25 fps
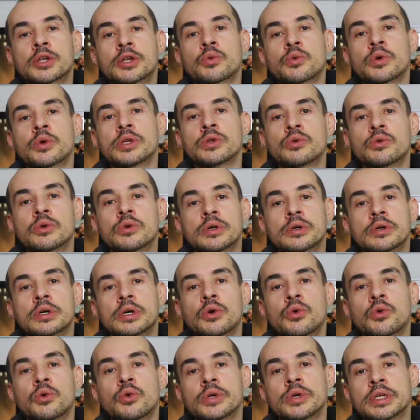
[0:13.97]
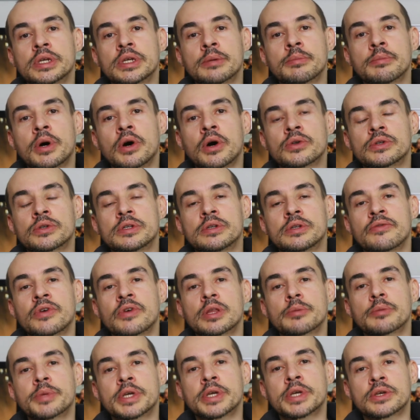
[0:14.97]
when you are going about
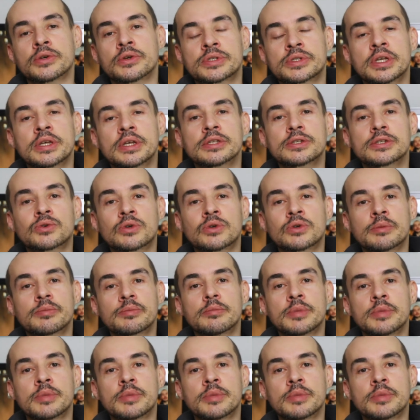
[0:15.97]
developing your sales script,